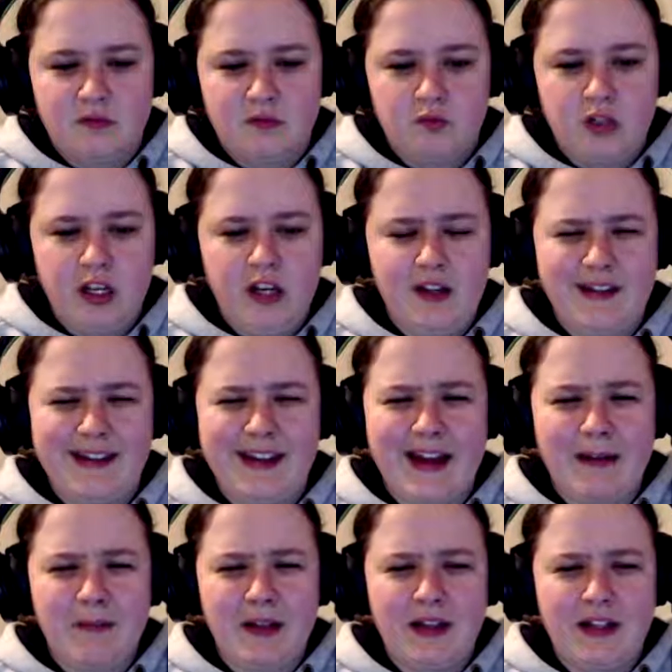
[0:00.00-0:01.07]
Really?
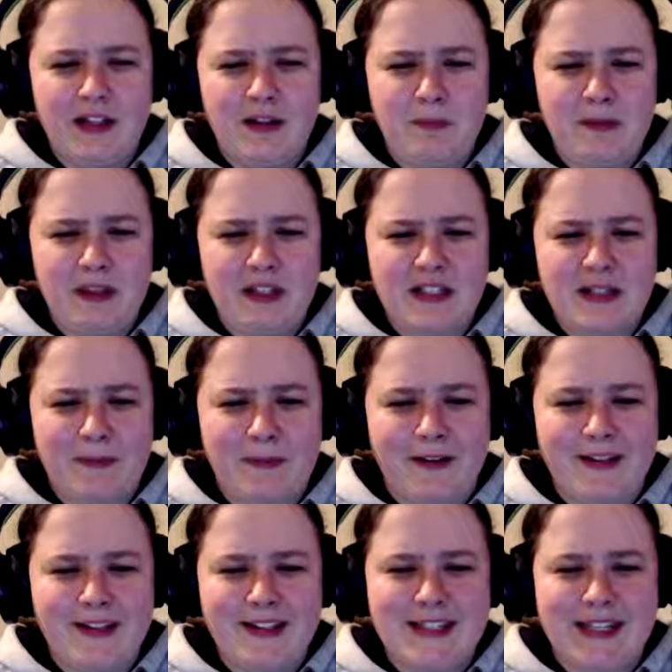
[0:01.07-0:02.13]
I'm a little bit
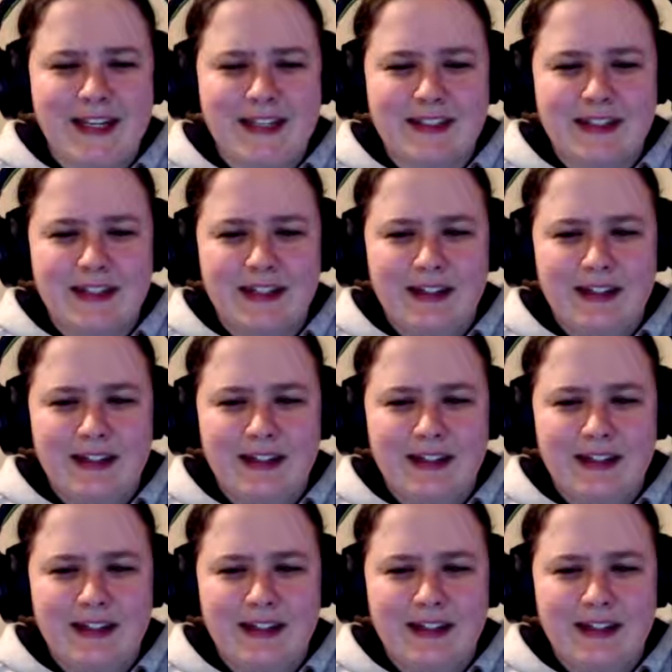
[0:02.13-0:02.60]
disappointed.